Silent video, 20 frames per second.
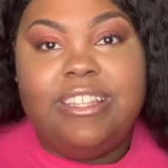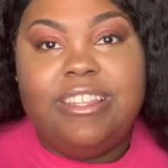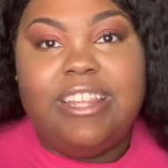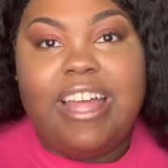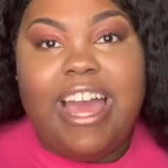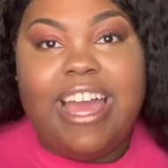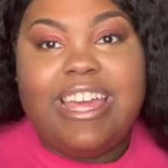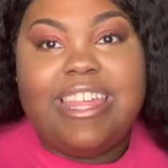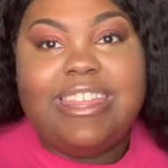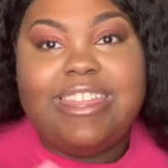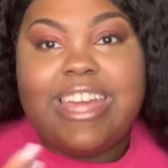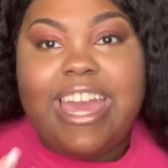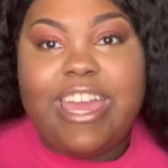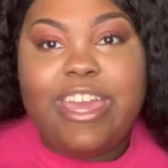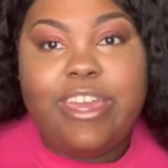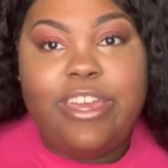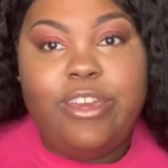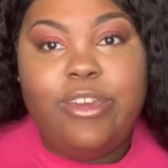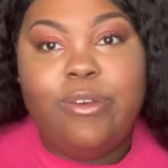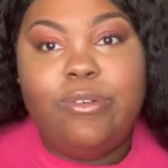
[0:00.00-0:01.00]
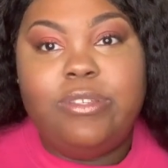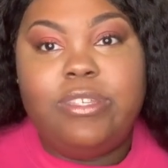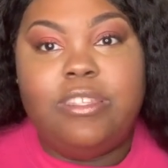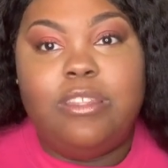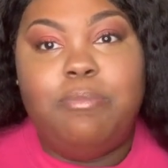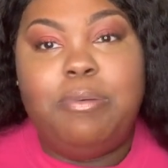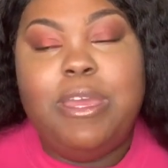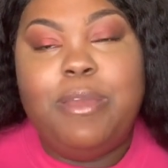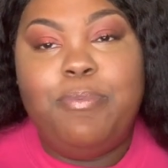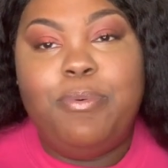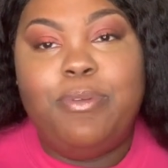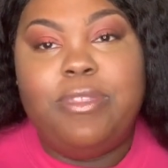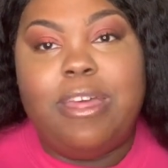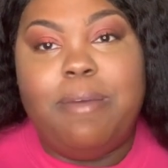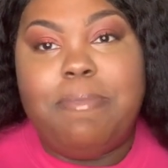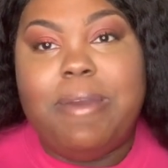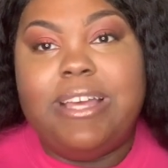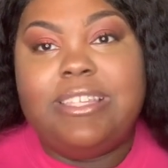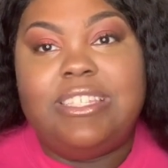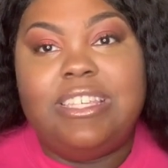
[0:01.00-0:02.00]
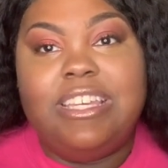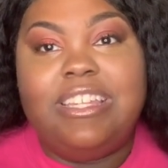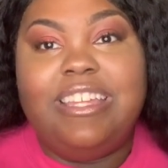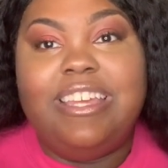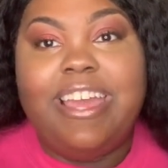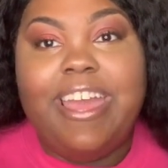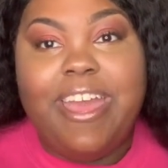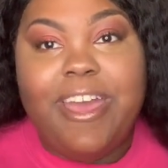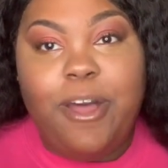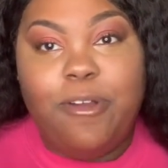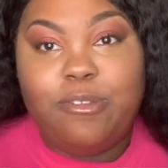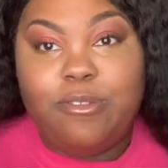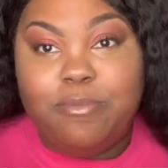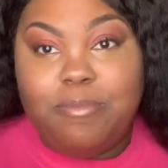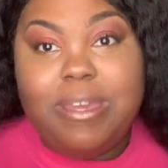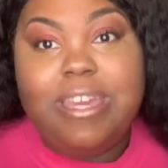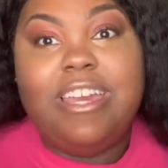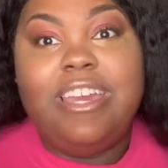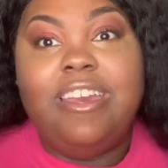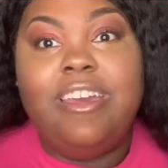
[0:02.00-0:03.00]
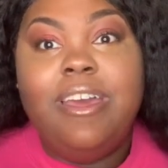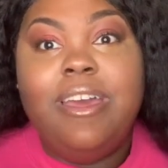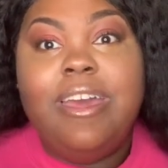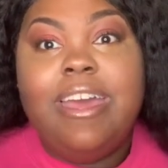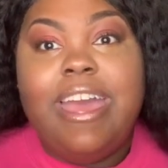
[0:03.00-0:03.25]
like thank you to the people that basically helped me